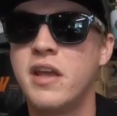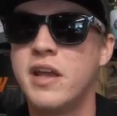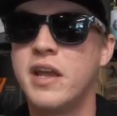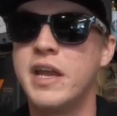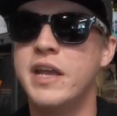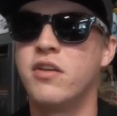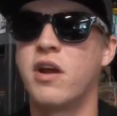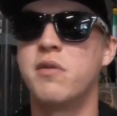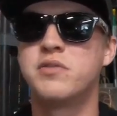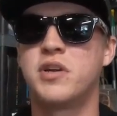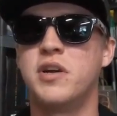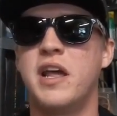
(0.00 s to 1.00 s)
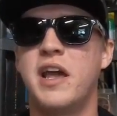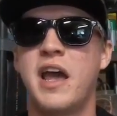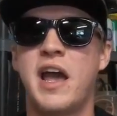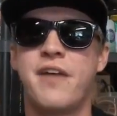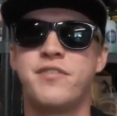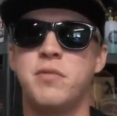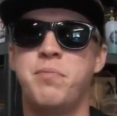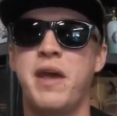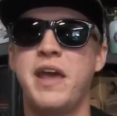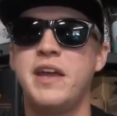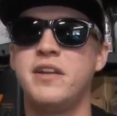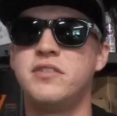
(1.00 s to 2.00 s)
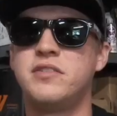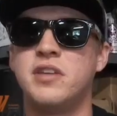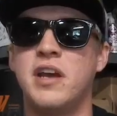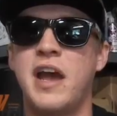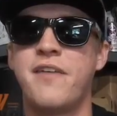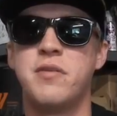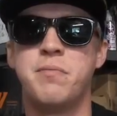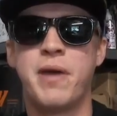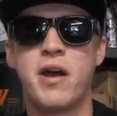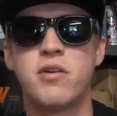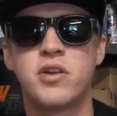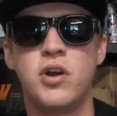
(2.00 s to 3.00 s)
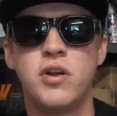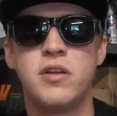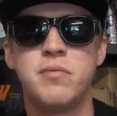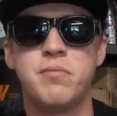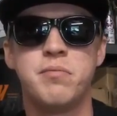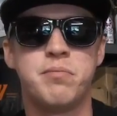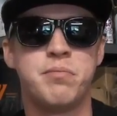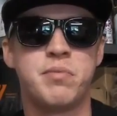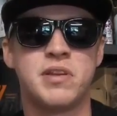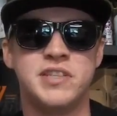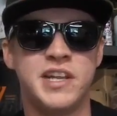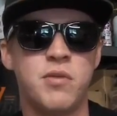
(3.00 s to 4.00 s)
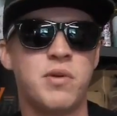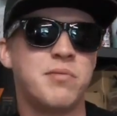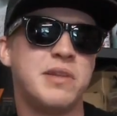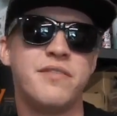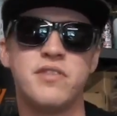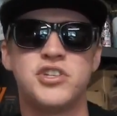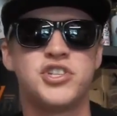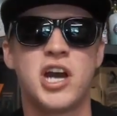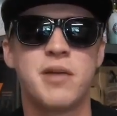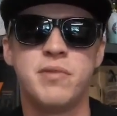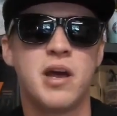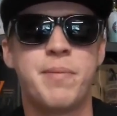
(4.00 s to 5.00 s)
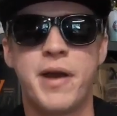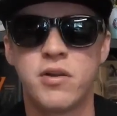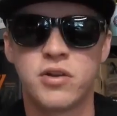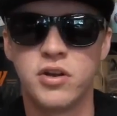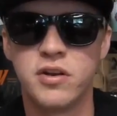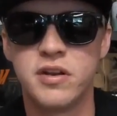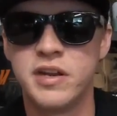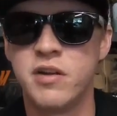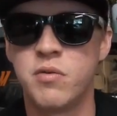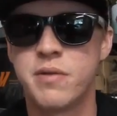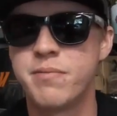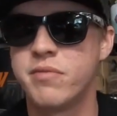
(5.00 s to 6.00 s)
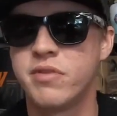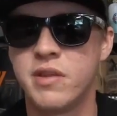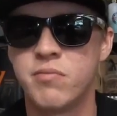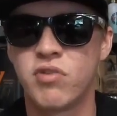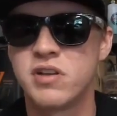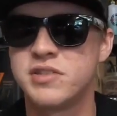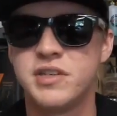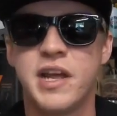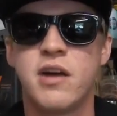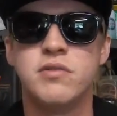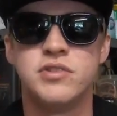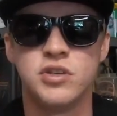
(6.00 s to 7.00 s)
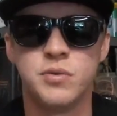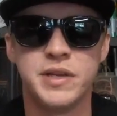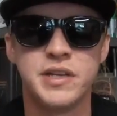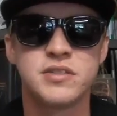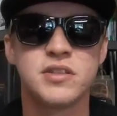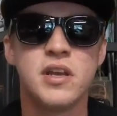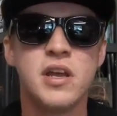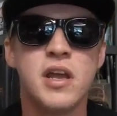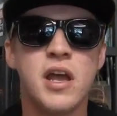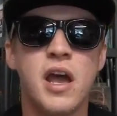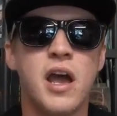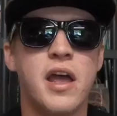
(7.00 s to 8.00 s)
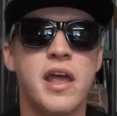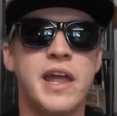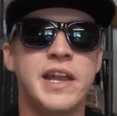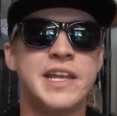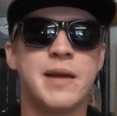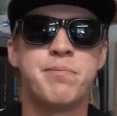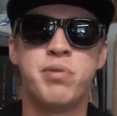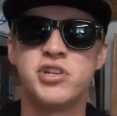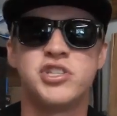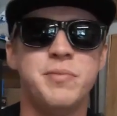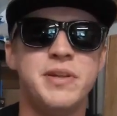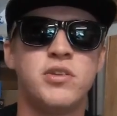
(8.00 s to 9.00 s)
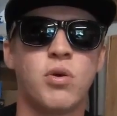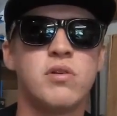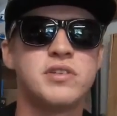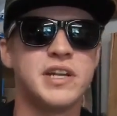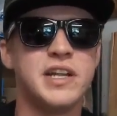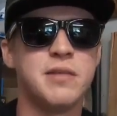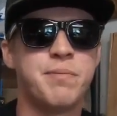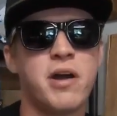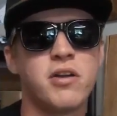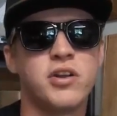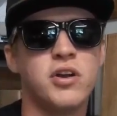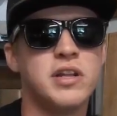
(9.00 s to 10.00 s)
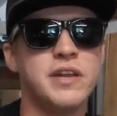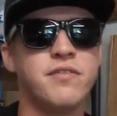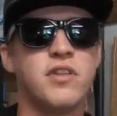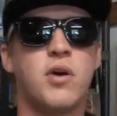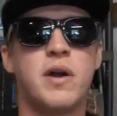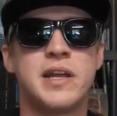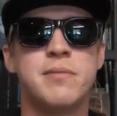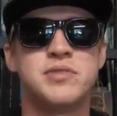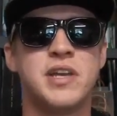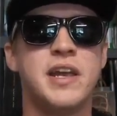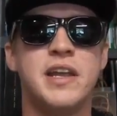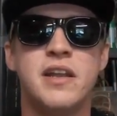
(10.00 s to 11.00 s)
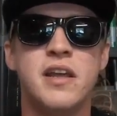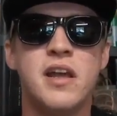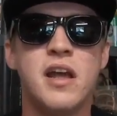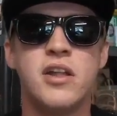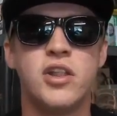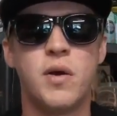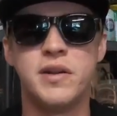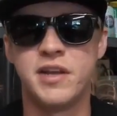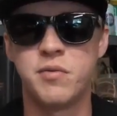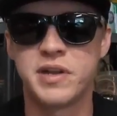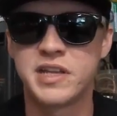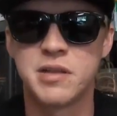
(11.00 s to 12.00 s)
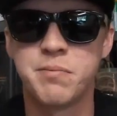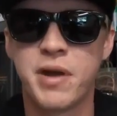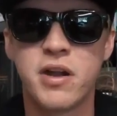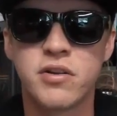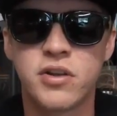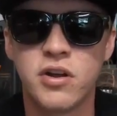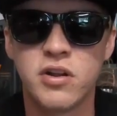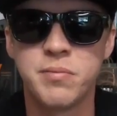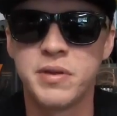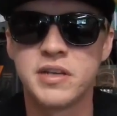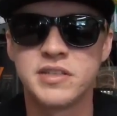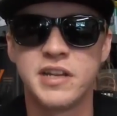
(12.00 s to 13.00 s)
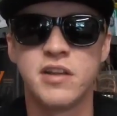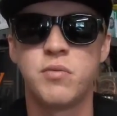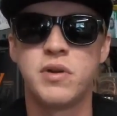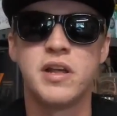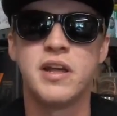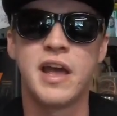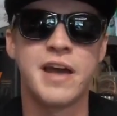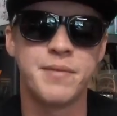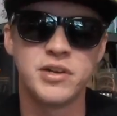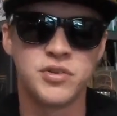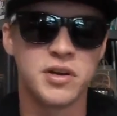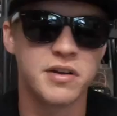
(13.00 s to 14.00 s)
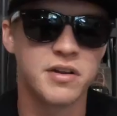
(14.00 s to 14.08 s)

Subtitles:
either I was going to have to pay to have them powder coated, because he didn't want to leave in the shop not powder coated. He didn't want them rusting out in 2 weeks. And he kept pushing me towards getting the powder coated, even though I kept saying, no, I didn't want to get them powder coated because I didn't want to have my truck